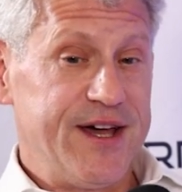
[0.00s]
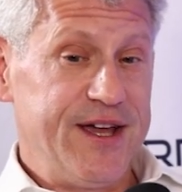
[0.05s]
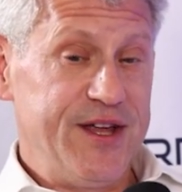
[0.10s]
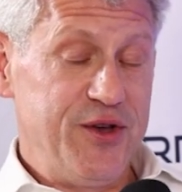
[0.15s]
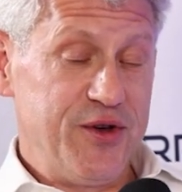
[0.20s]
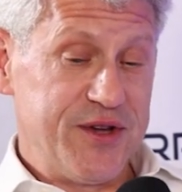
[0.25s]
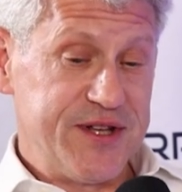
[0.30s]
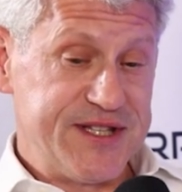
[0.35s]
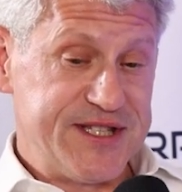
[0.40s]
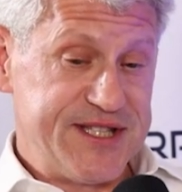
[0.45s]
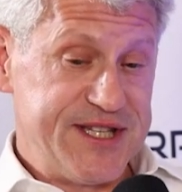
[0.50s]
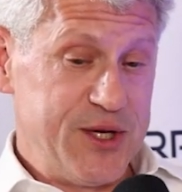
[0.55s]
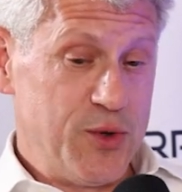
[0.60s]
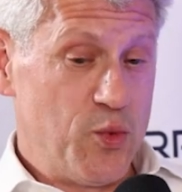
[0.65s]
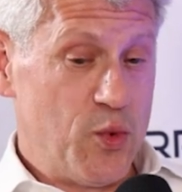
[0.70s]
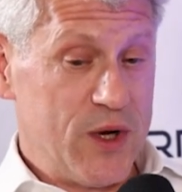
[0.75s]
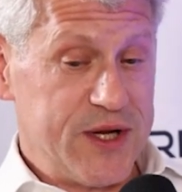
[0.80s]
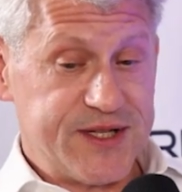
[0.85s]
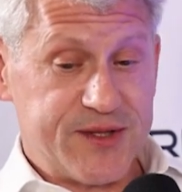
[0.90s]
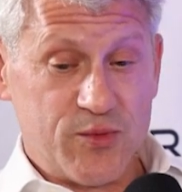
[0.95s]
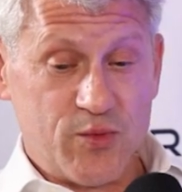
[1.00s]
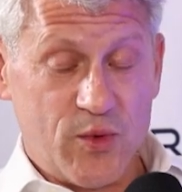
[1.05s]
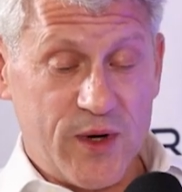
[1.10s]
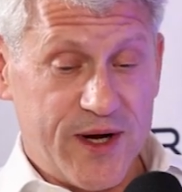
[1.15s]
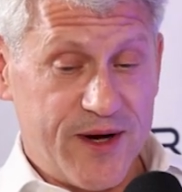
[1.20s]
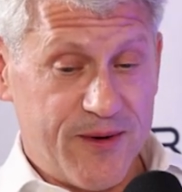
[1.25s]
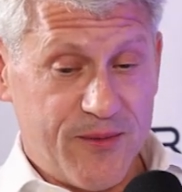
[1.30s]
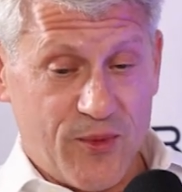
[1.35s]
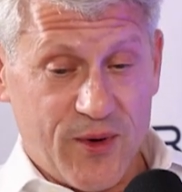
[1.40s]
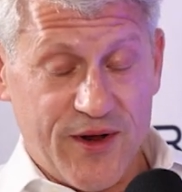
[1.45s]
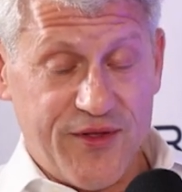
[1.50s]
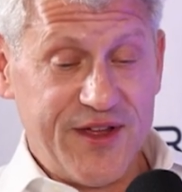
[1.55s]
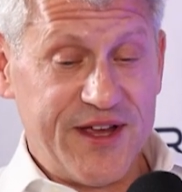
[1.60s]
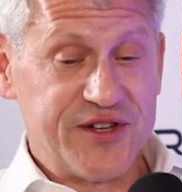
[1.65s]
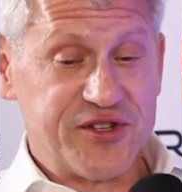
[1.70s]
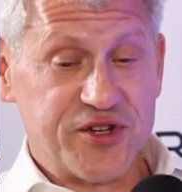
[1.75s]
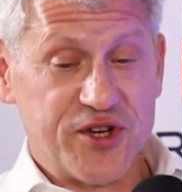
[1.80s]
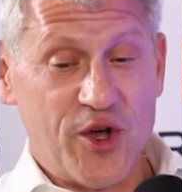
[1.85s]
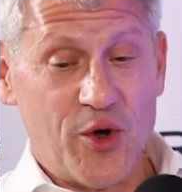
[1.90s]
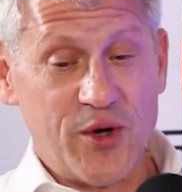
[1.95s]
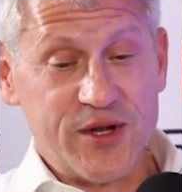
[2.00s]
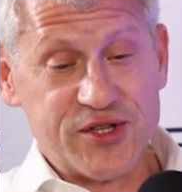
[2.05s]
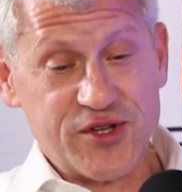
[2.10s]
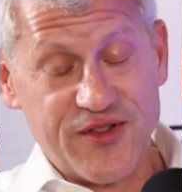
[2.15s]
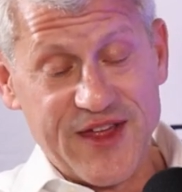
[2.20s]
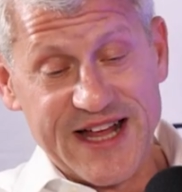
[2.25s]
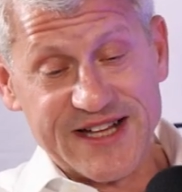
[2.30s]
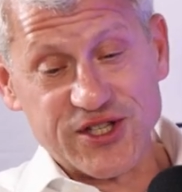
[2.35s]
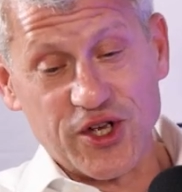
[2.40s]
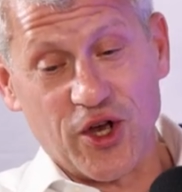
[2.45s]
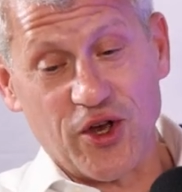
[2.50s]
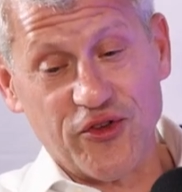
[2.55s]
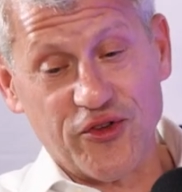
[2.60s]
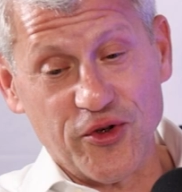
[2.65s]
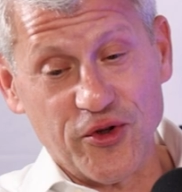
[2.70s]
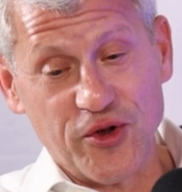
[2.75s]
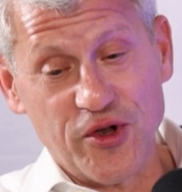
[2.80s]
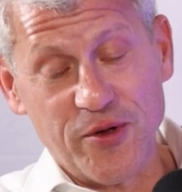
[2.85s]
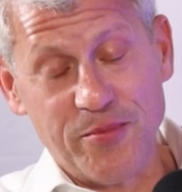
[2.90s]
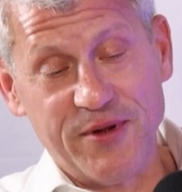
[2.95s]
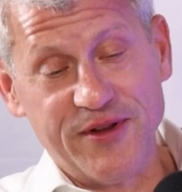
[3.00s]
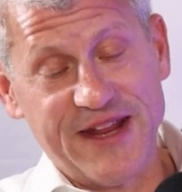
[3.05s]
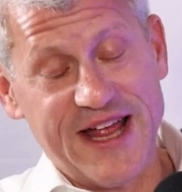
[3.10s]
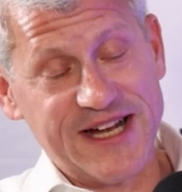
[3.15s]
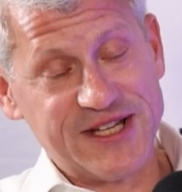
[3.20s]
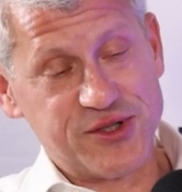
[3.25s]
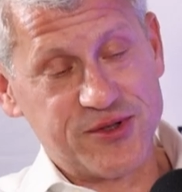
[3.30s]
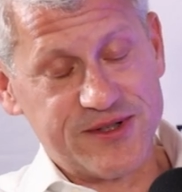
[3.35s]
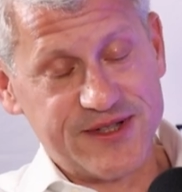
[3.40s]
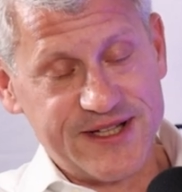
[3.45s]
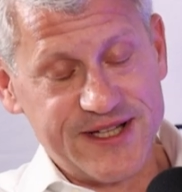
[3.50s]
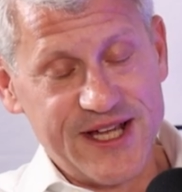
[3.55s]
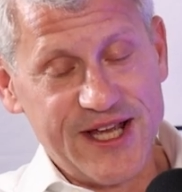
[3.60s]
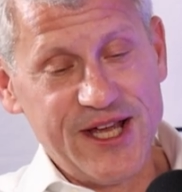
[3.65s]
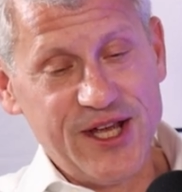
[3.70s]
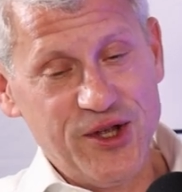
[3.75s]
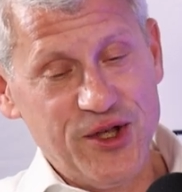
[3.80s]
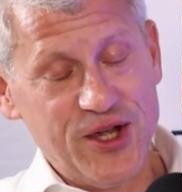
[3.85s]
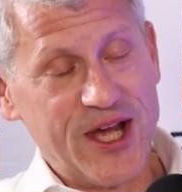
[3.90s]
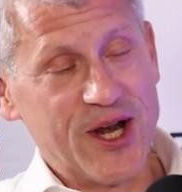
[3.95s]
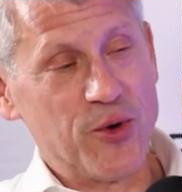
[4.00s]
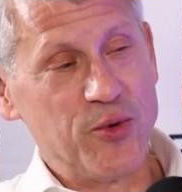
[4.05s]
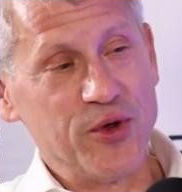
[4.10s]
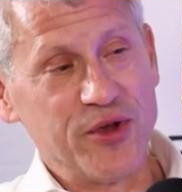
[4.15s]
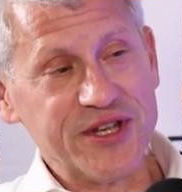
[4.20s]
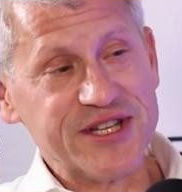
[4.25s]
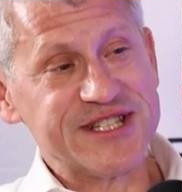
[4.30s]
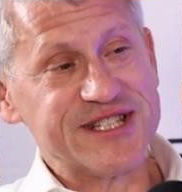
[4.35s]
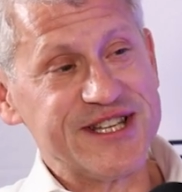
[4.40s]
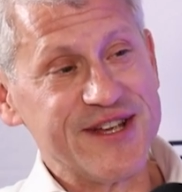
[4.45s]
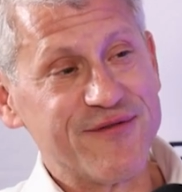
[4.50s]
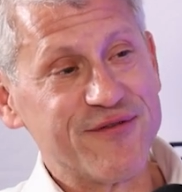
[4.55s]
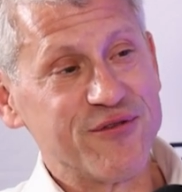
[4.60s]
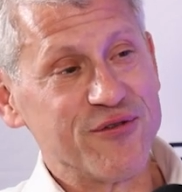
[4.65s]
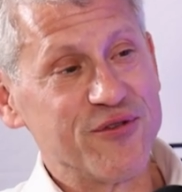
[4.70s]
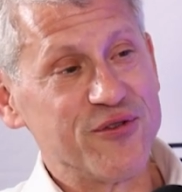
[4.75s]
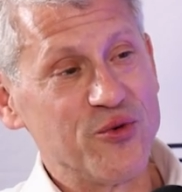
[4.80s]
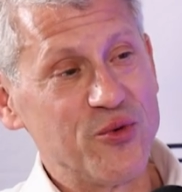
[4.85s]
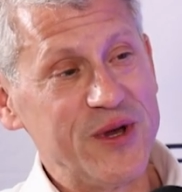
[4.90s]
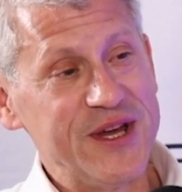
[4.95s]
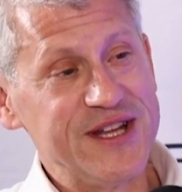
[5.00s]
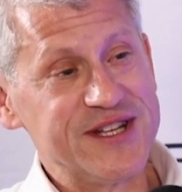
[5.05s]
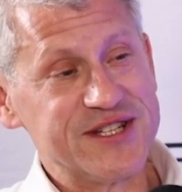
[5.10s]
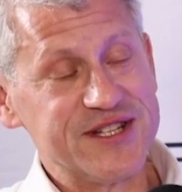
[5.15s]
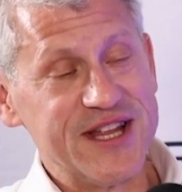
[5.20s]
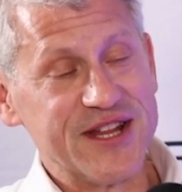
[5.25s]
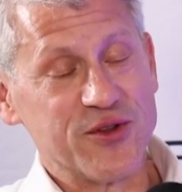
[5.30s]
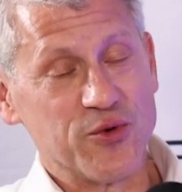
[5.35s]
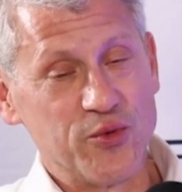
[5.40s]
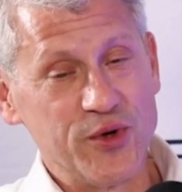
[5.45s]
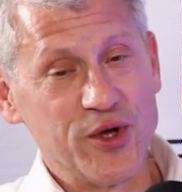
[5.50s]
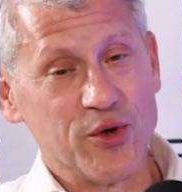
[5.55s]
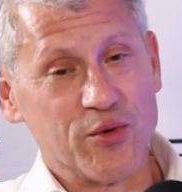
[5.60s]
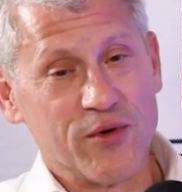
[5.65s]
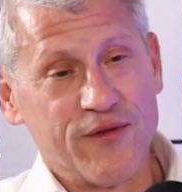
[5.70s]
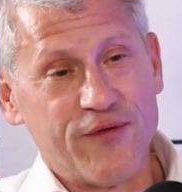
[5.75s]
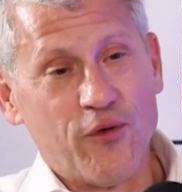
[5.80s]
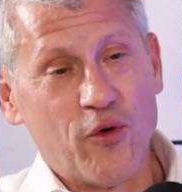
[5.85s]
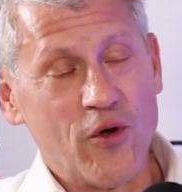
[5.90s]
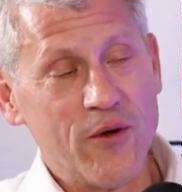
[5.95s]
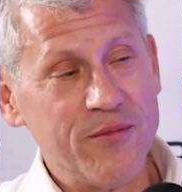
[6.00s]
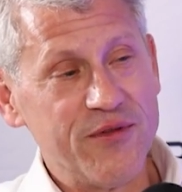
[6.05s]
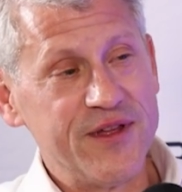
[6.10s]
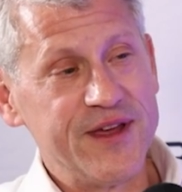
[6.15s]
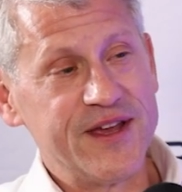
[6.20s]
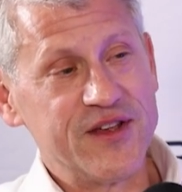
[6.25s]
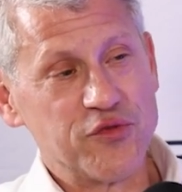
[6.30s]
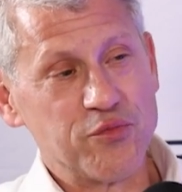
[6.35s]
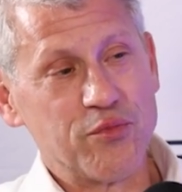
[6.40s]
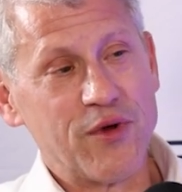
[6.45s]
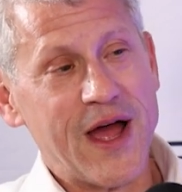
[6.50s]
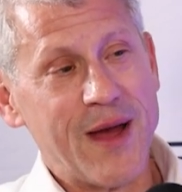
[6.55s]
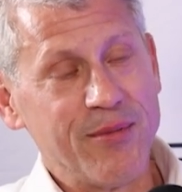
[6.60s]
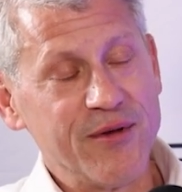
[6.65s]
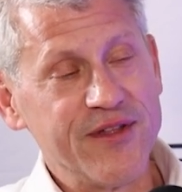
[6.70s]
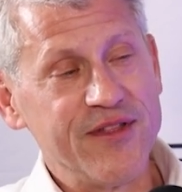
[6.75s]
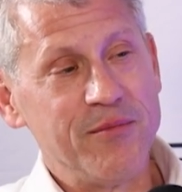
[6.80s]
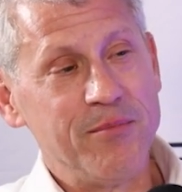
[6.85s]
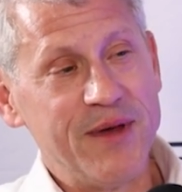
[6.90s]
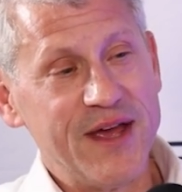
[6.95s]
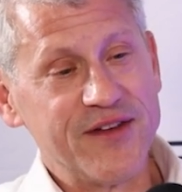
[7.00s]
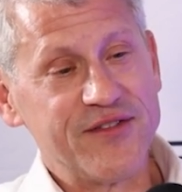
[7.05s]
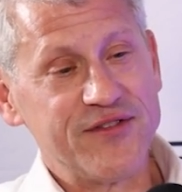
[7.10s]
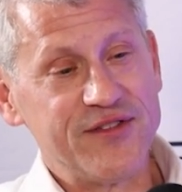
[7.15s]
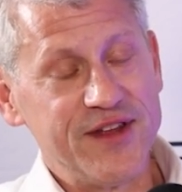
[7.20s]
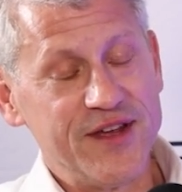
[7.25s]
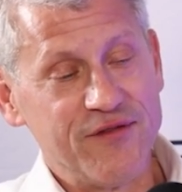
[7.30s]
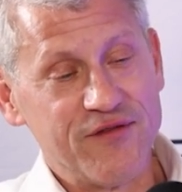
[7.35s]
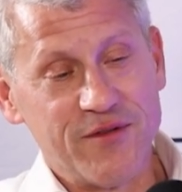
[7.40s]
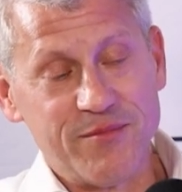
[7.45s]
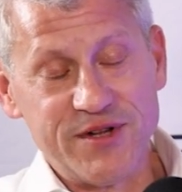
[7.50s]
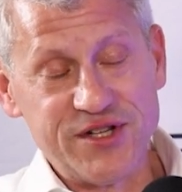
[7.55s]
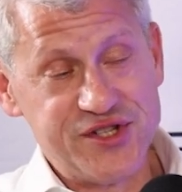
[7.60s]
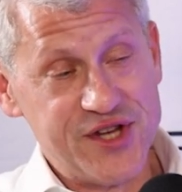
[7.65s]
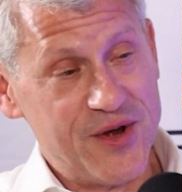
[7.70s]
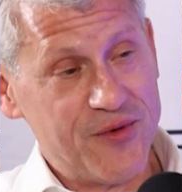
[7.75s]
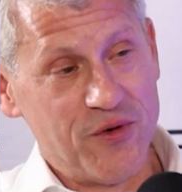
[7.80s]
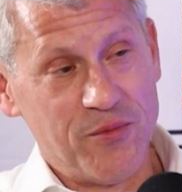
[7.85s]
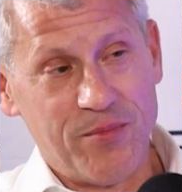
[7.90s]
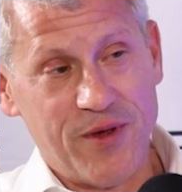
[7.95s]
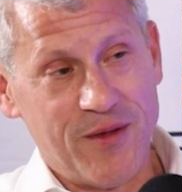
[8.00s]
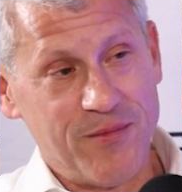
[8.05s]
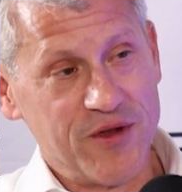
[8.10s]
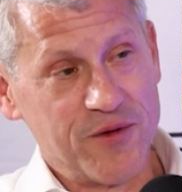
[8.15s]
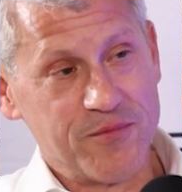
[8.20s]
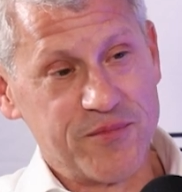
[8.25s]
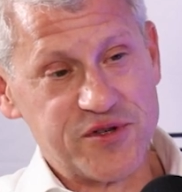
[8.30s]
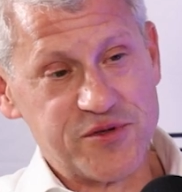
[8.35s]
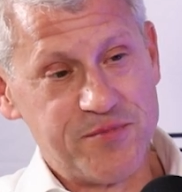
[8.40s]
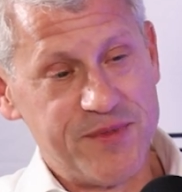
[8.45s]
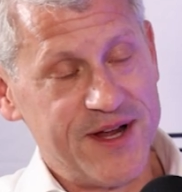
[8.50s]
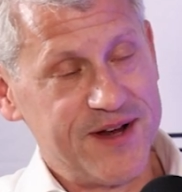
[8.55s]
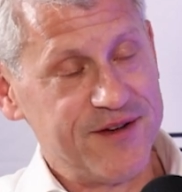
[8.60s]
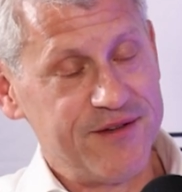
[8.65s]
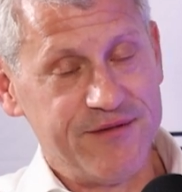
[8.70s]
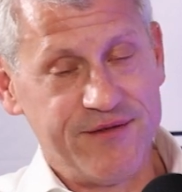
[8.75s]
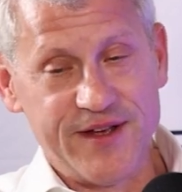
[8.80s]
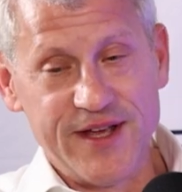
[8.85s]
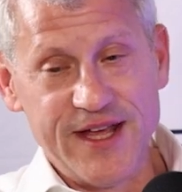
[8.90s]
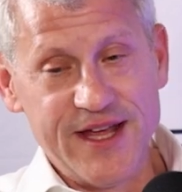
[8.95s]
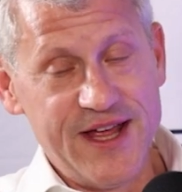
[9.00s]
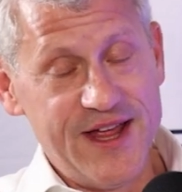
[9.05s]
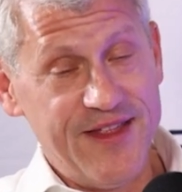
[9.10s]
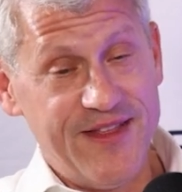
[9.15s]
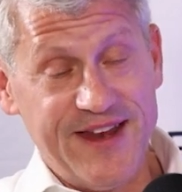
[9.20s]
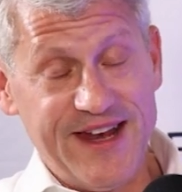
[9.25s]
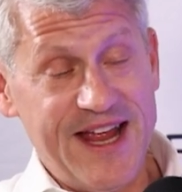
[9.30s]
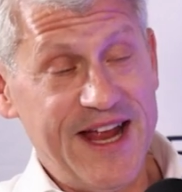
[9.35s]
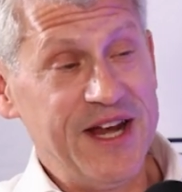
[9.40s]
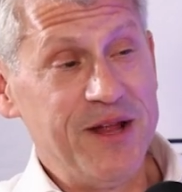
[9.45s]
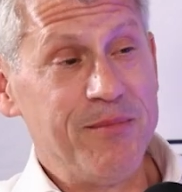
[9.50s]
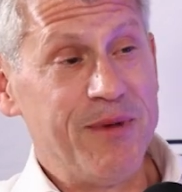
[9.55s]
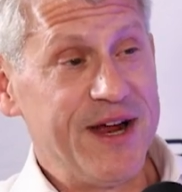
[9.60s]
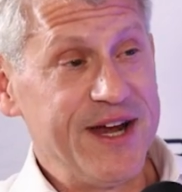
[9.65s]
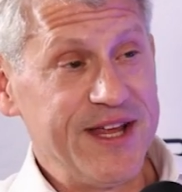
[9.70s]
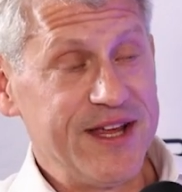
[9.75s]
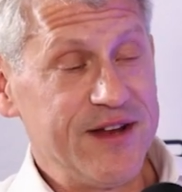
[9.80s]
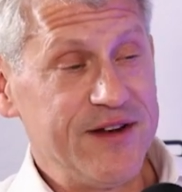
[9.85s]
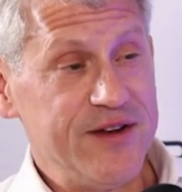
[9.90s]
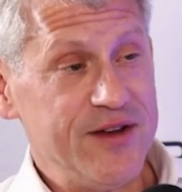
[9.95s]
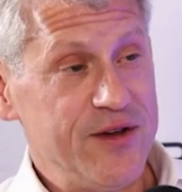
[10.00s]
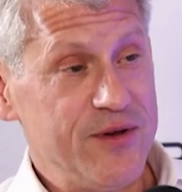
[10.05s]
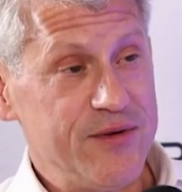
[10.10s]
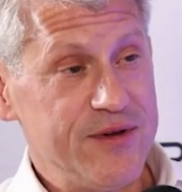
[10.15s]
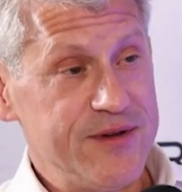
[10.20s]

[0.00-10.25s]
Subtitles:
You can see where things are going. So that's also good, but you got to really sift through the weeds. So that the Real Reform thing is probably the best thing from a general public perspective that anybody can do.